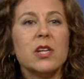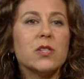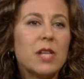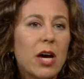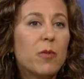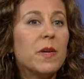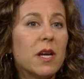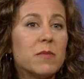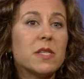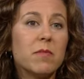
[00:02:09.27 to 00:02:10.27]
So now it
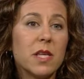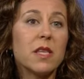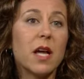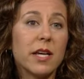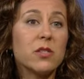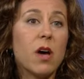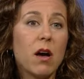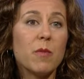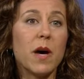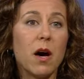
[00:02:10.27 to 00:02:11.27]
becomes something that I can
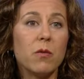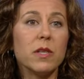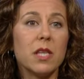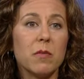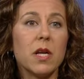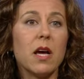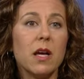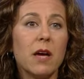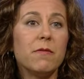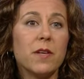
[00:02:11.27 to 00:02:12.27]
talk about with them, and
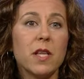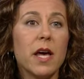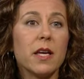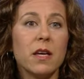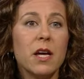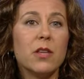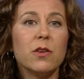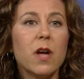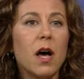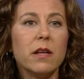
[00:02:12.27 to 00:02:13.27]
I feel like
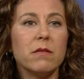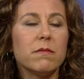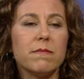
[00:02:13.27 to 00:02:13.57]
they're not